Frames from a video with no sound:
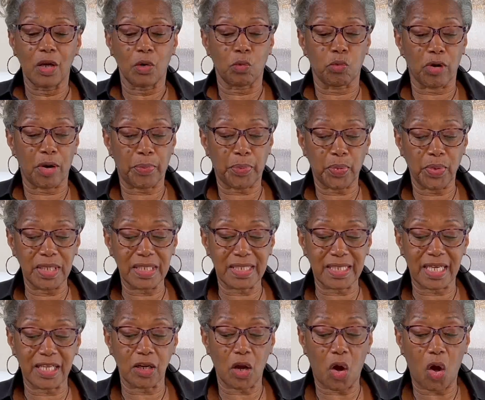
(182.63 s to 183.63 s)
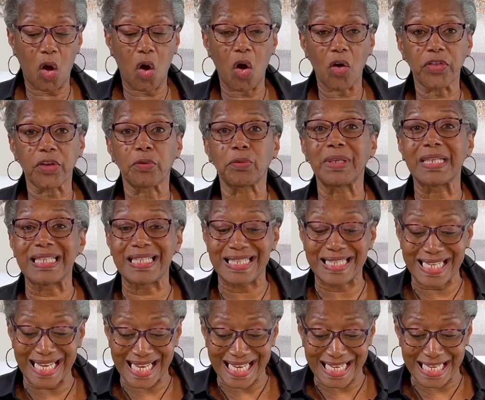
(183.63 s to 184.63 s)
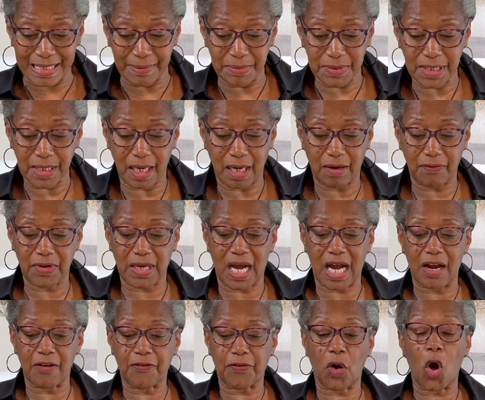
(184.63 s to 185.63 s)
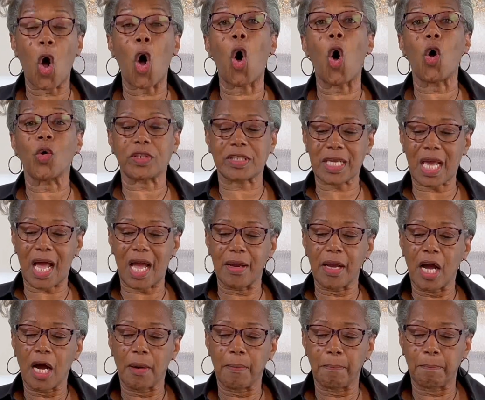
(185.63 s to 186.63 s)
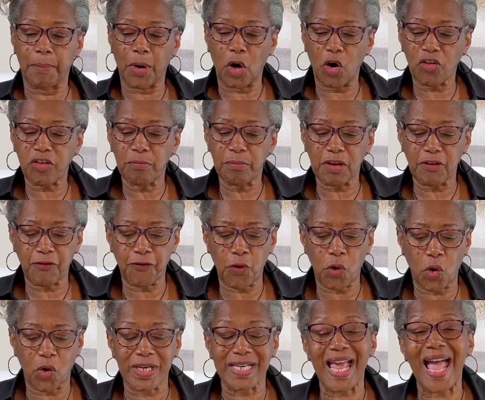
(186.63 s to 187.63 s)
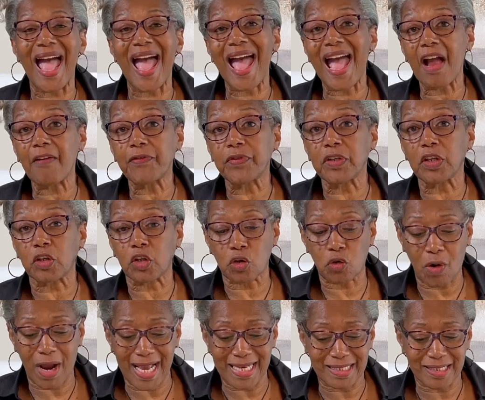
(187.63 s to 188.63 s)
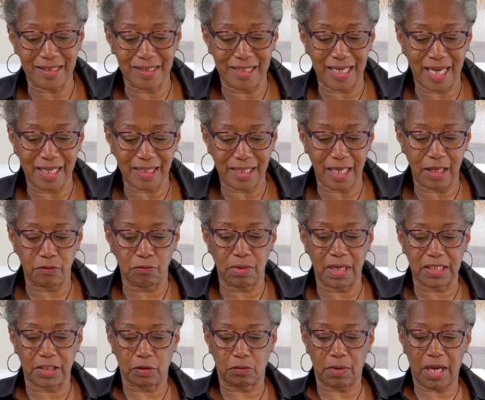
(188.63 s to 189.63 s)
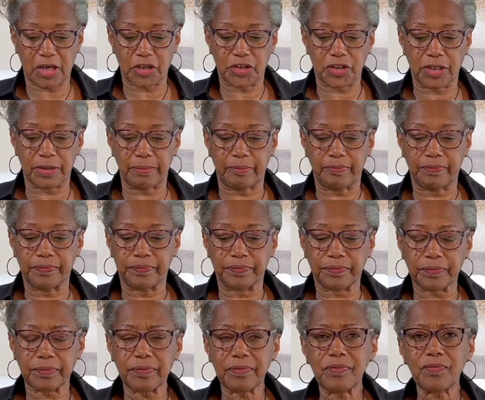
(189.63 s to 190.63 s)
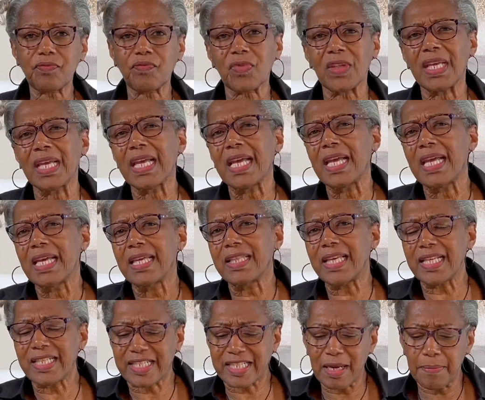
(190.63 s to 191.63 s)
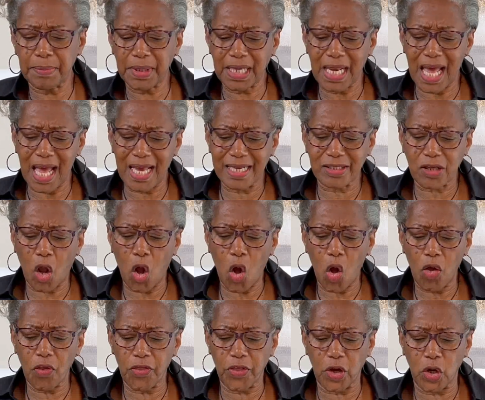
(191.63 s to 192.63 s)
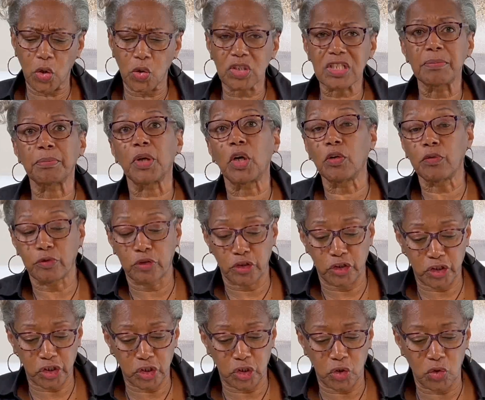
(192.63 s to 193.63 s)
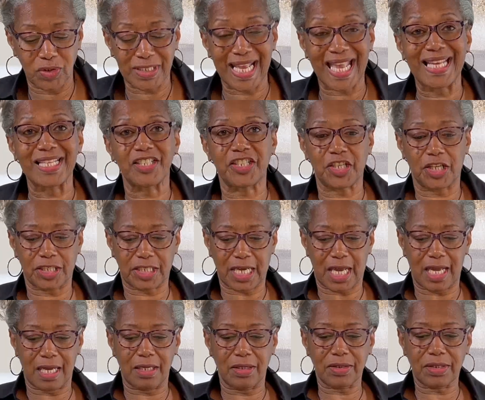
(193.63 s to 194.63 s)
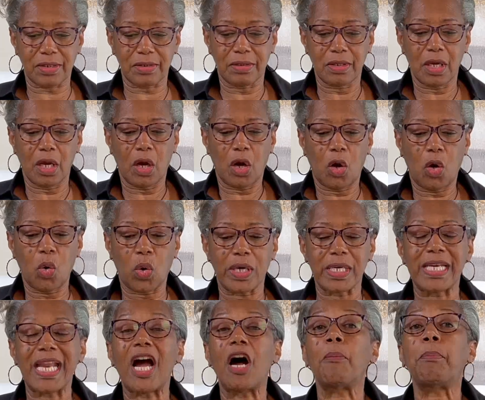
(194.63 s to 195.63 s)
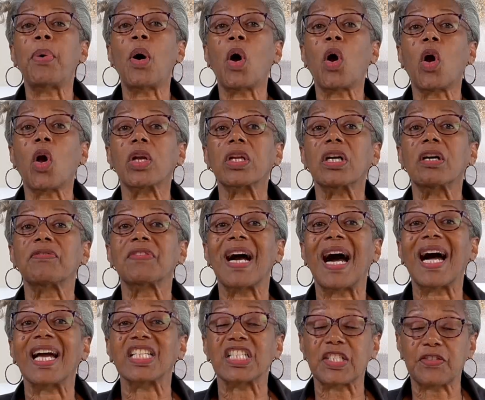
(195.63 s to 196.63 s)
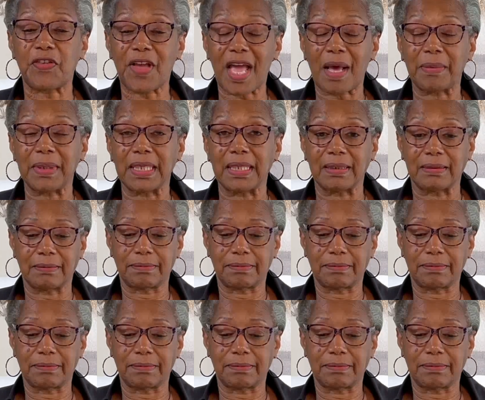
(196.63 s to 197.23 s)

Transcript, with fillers: represent all the redeemed of God for all time, both before and after Christ's death and resurrection. They symbolize all those, both Jews and Gentiles, who are now part of God's family.